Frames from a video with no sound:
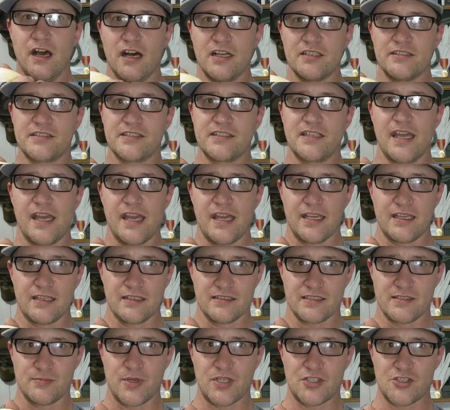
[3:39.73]
a snake,
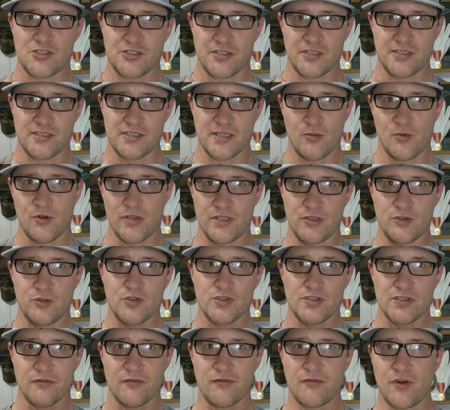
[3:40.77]
especially someone
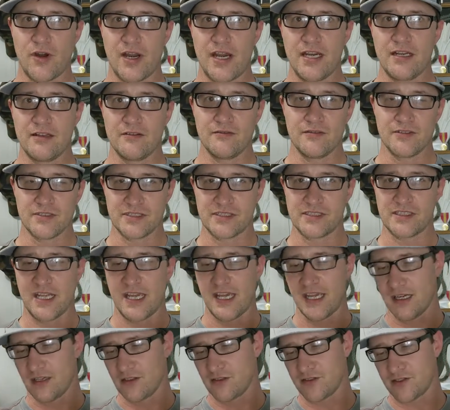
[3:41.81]
who's afraid of a
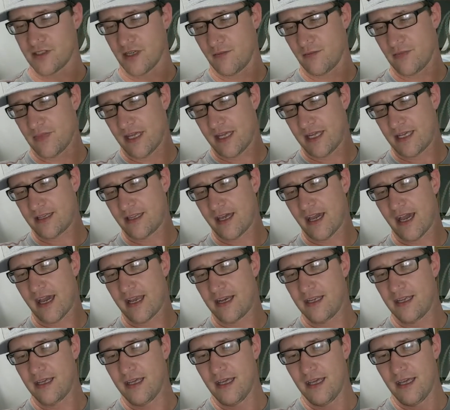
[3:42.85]
snake or something like
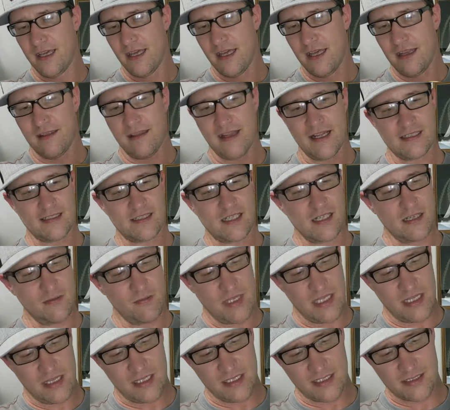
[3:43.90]
that, that's going
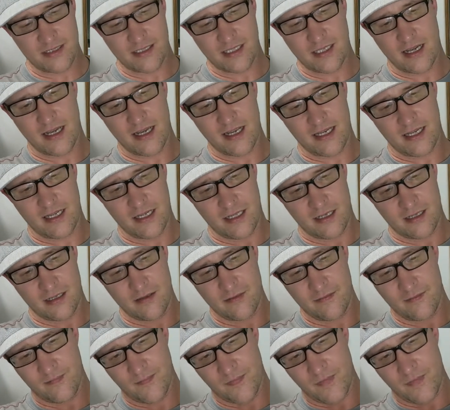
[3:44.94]
to be this guy here.